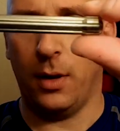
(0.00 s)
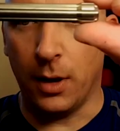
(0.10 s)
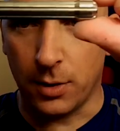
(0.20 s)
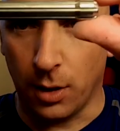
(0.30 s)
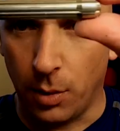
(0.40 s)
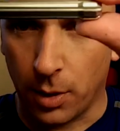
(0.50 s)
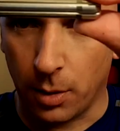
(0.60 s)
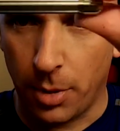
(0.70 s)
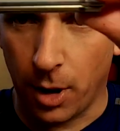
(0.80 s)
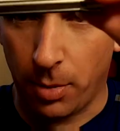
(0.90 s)
and it's loaded with
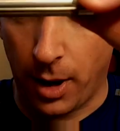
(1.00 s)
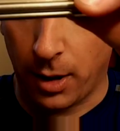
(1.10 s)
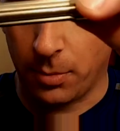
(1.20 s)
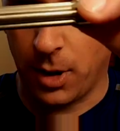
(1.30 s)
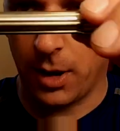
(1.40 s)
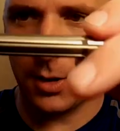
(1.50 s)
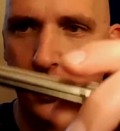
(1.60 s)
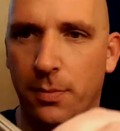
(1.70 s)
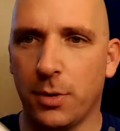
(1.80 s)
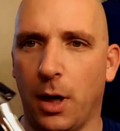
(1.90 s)
our Pure Platinum
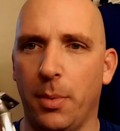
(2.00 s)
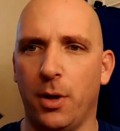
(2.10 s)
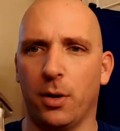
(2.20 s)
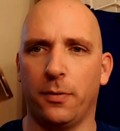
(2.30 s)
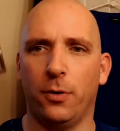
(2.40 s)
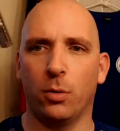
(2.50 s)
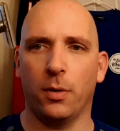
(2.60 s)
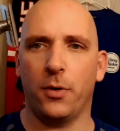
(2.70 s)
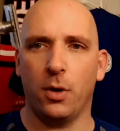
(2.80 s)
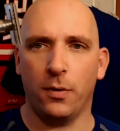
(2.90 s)
Lux. So I'll be doing a full
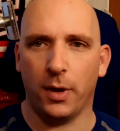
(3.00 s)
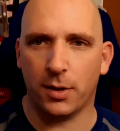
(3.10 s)
review of